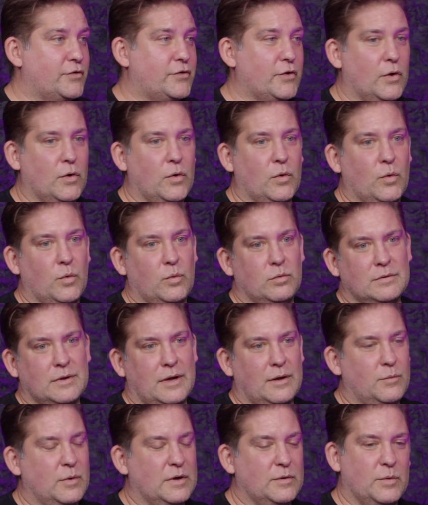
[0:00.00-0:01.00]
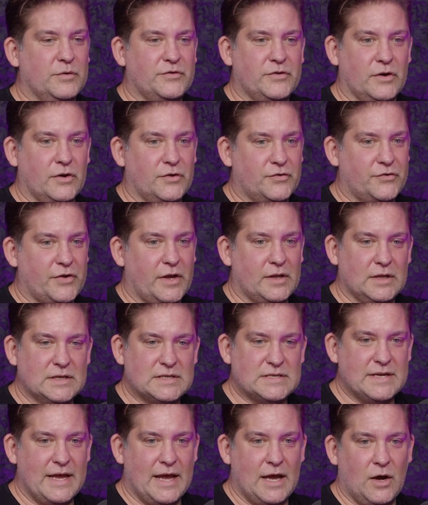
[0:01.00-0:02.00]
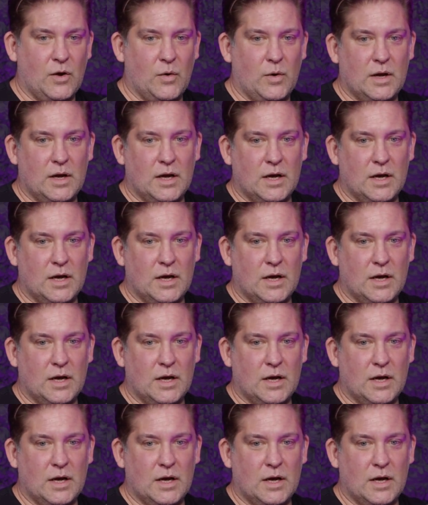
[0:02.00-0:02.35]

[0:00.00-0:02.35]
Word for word: So what, what's in our set list now?